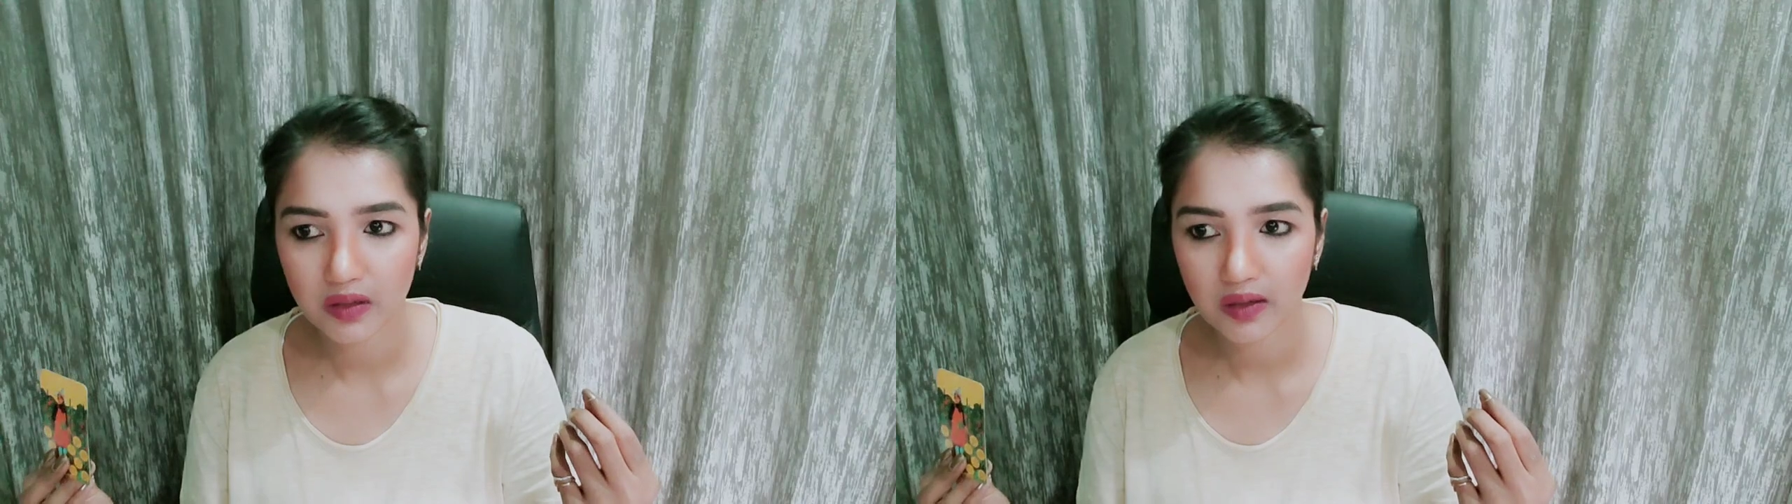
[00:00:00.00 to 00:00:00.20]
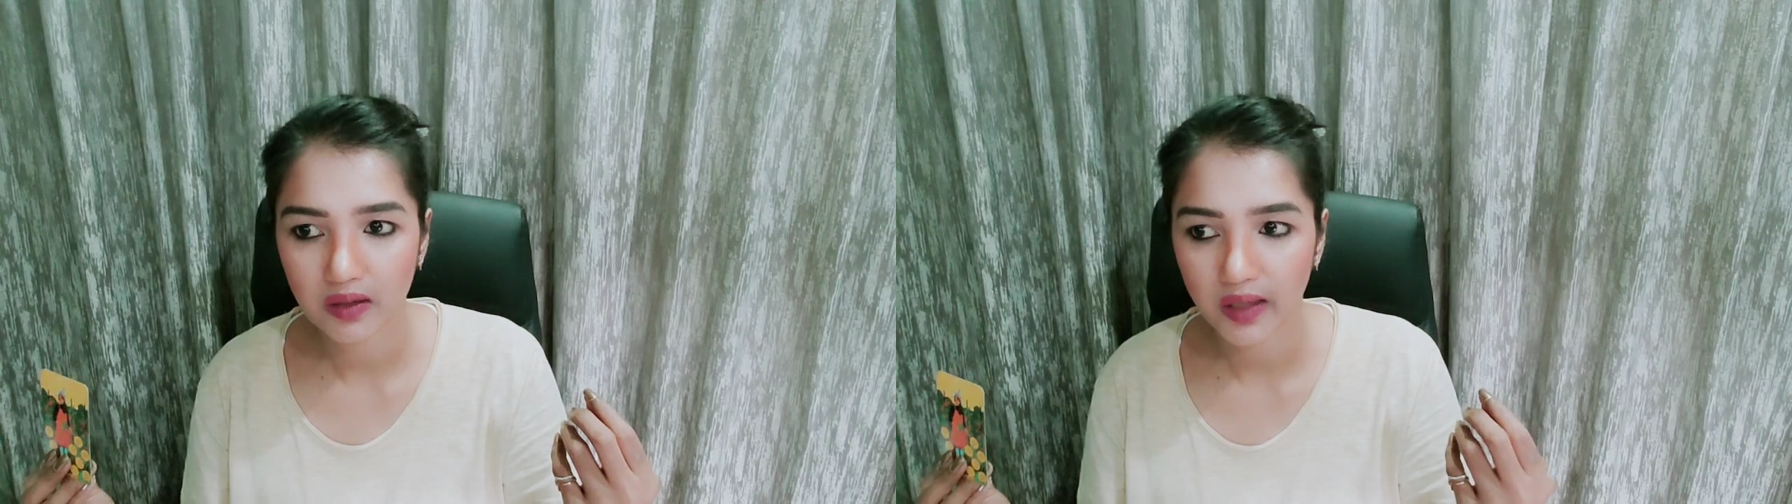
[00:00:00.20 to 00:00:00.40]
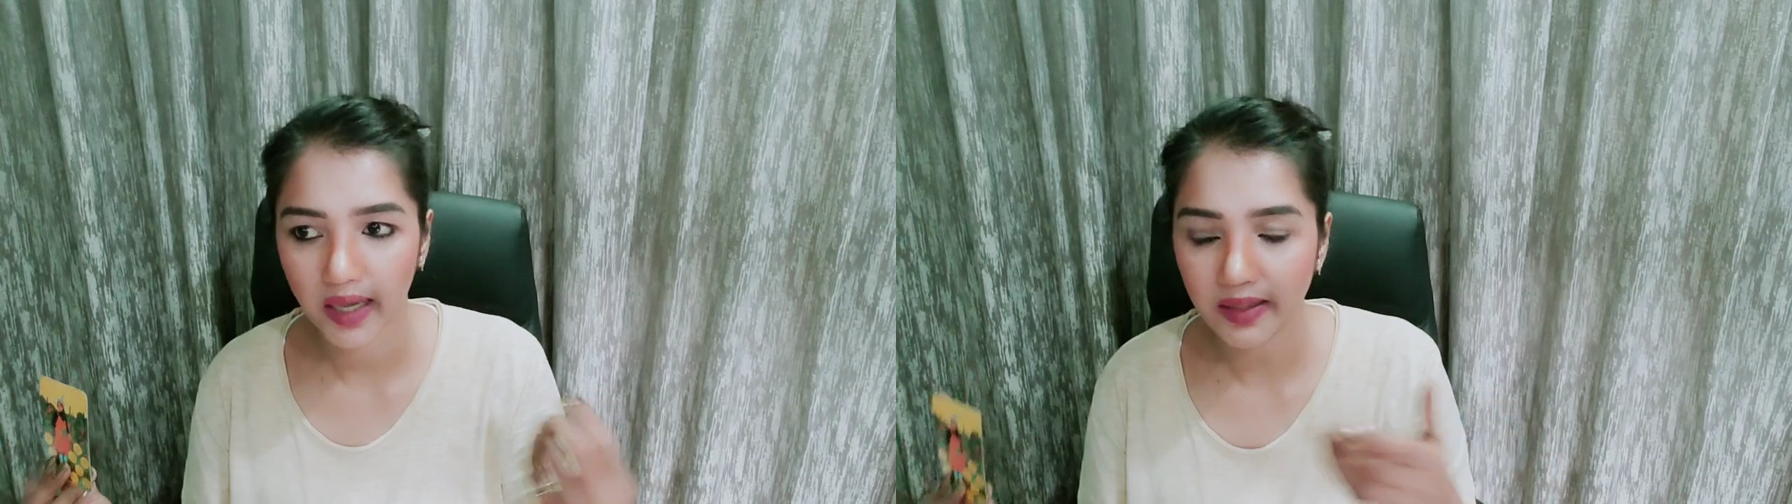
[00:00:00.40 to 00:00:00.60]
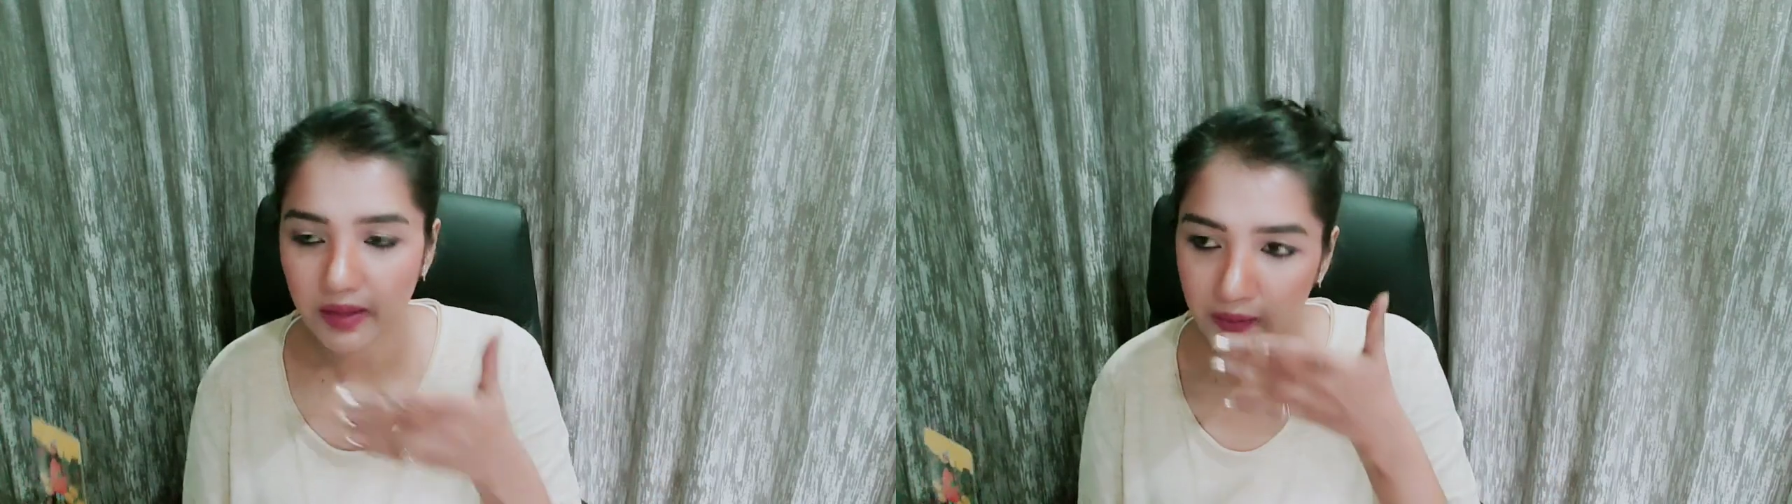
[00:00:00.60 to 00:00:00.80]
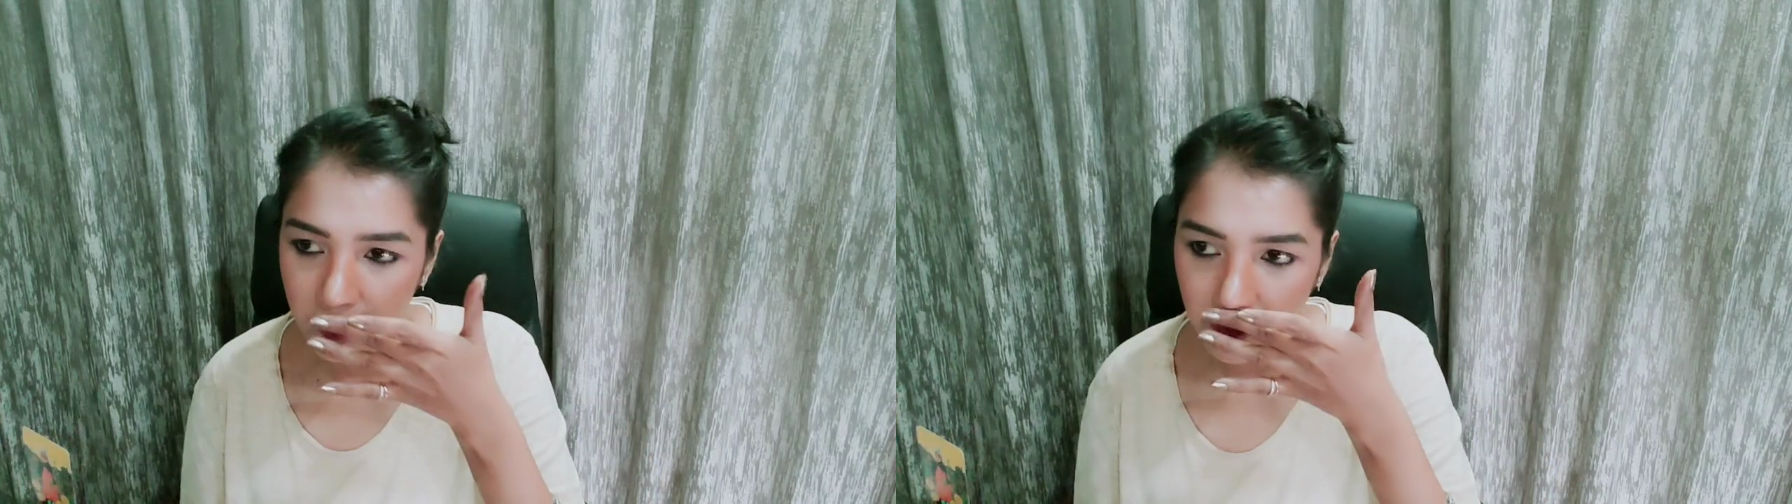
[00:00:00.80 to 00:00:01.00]
all right
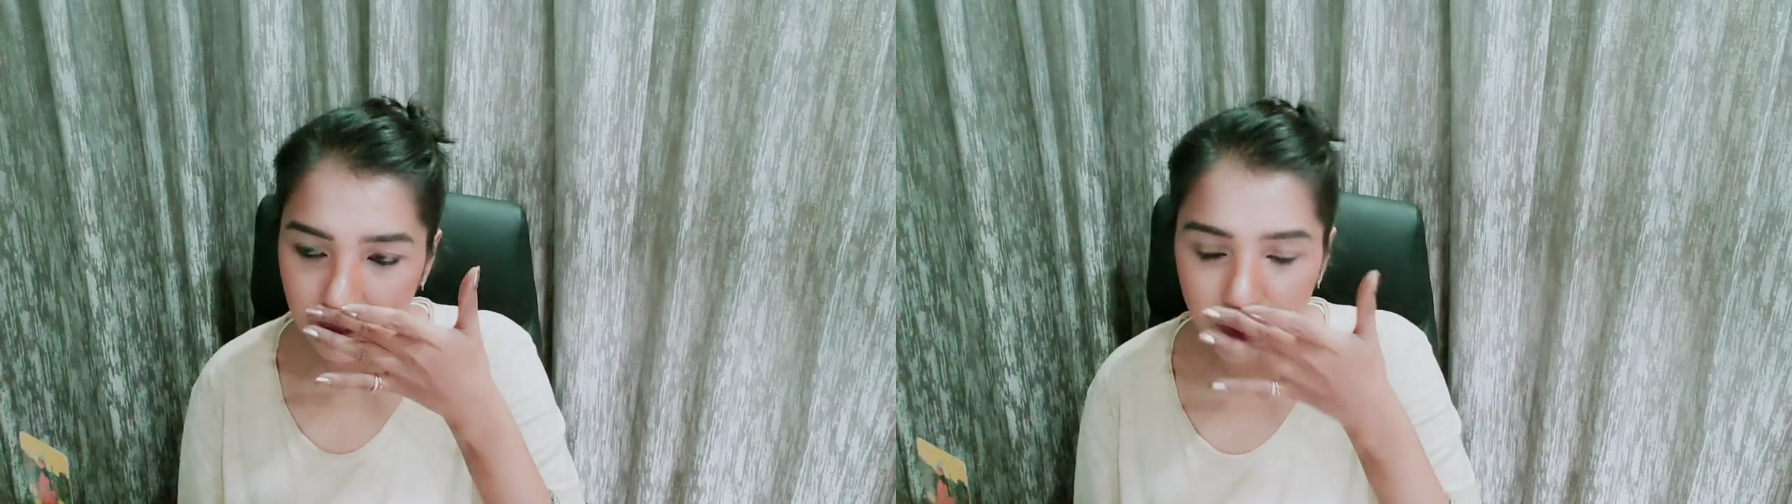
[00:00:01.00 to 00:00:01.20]
and i'm